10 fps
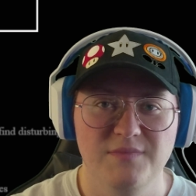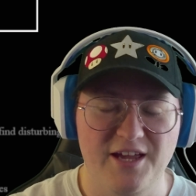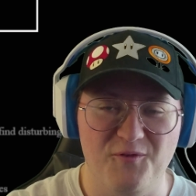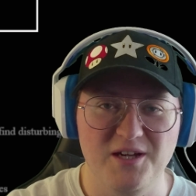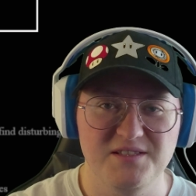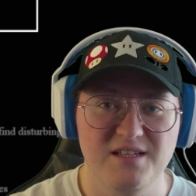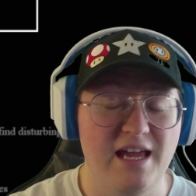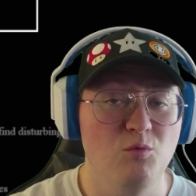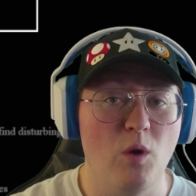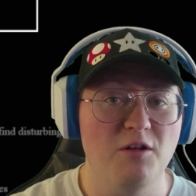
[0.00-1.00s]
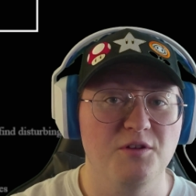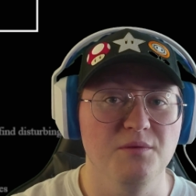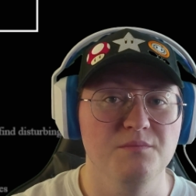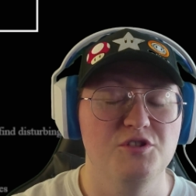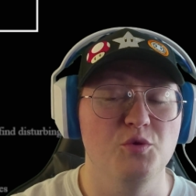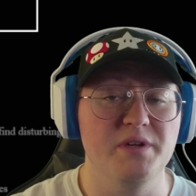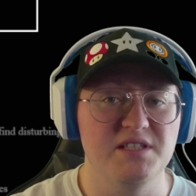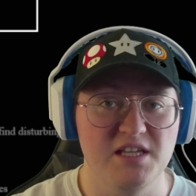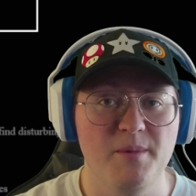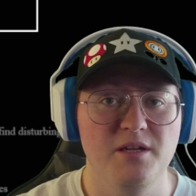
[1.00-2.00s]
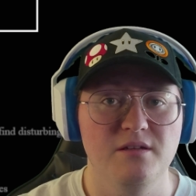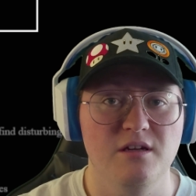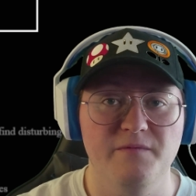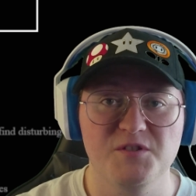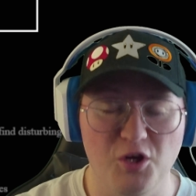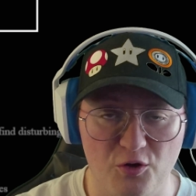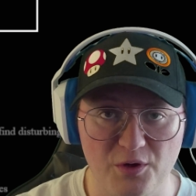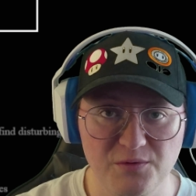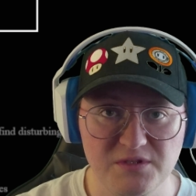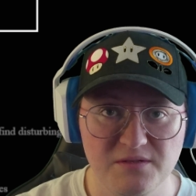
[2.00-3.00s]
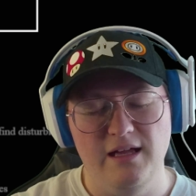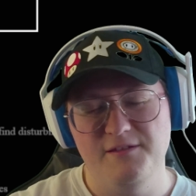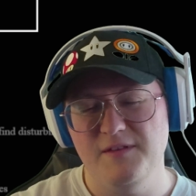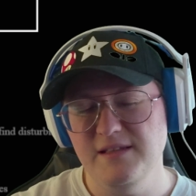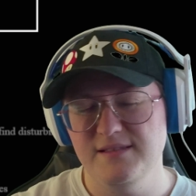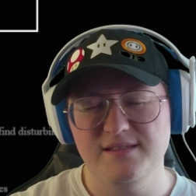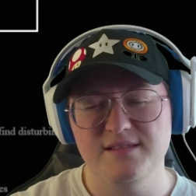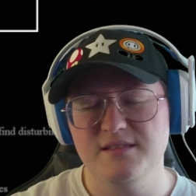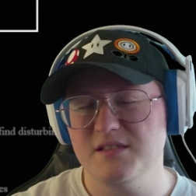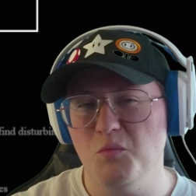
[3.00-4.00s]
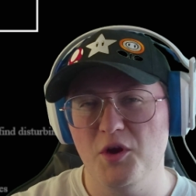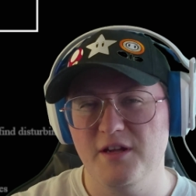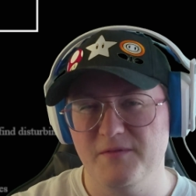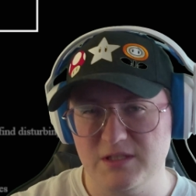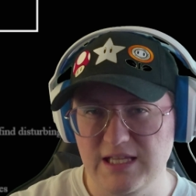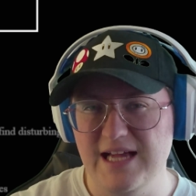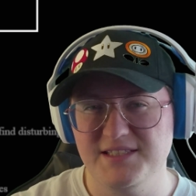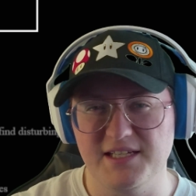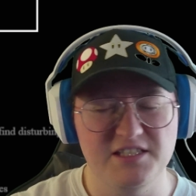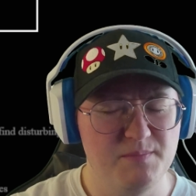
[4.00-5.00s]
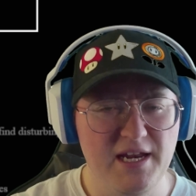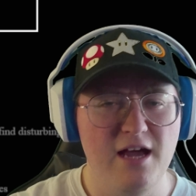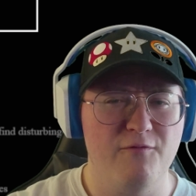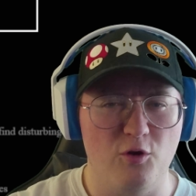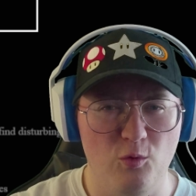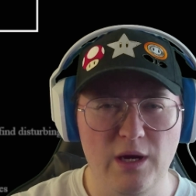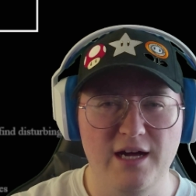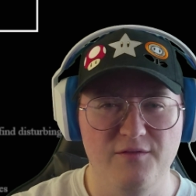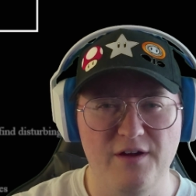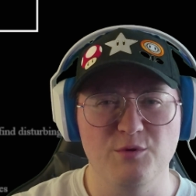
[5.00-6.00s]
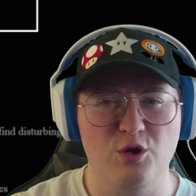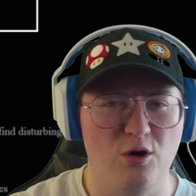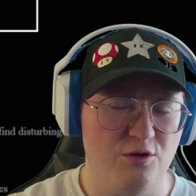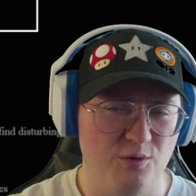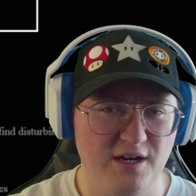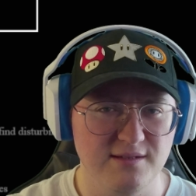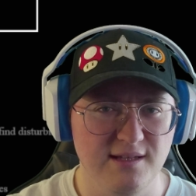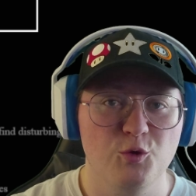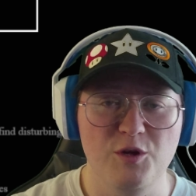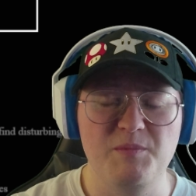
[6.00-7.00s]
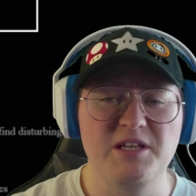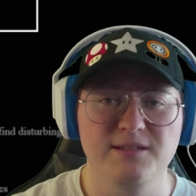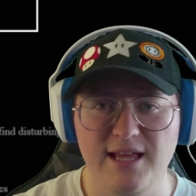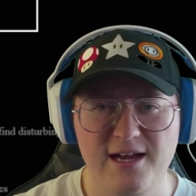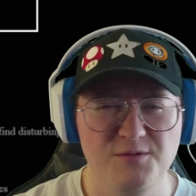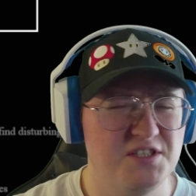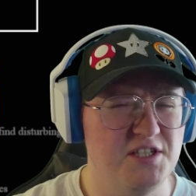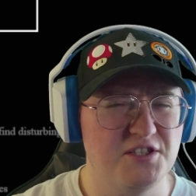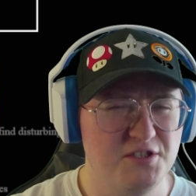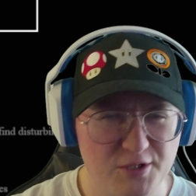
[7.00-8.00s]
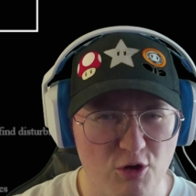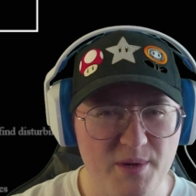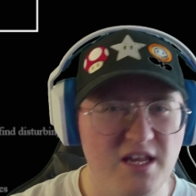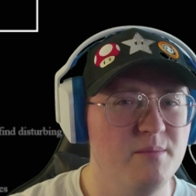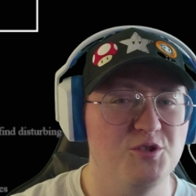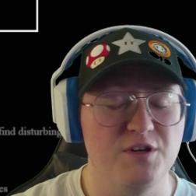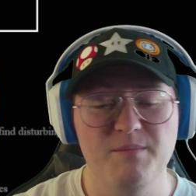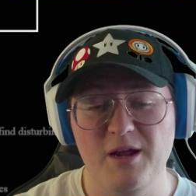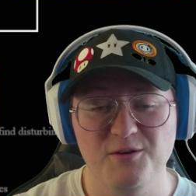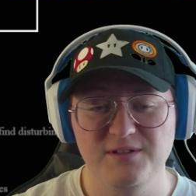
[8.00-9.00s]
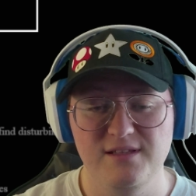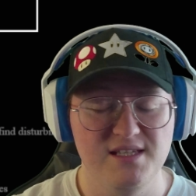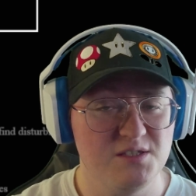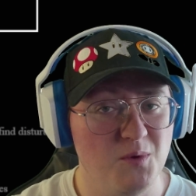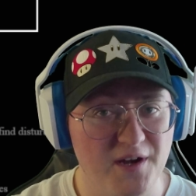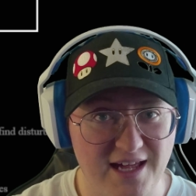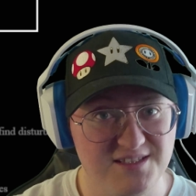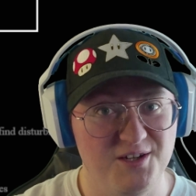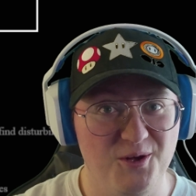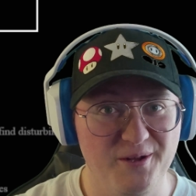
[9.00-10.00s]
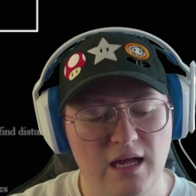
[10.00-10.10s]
Hey friends, and welcome to Exhibit of Sorrows. I think this is somewhat of a classic. It's been out for a while if I recall correctly. Creepy clowns, disturbing imagery, apparently this one has it all.